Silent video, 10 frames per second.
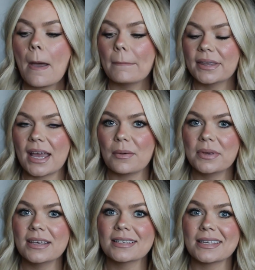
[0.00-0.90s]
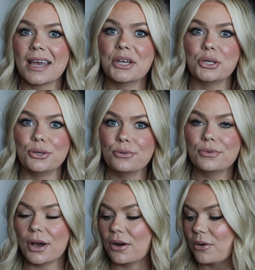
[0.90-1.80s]
but that being said, you
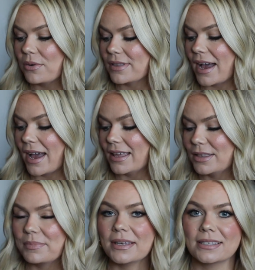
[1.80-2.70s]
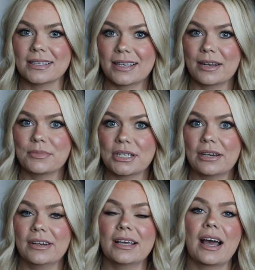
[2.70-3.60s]
know that the pieces that I'm sharing,